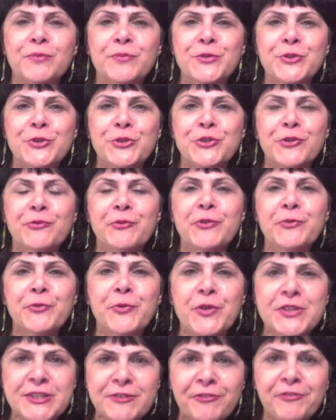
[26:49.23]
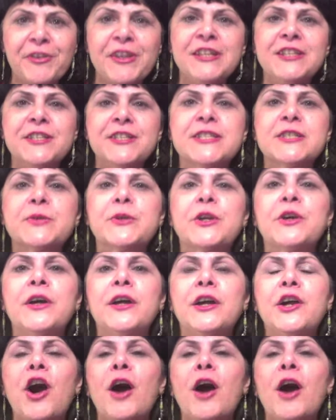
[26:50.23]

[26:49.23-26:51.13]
sort of it was a fetus uh,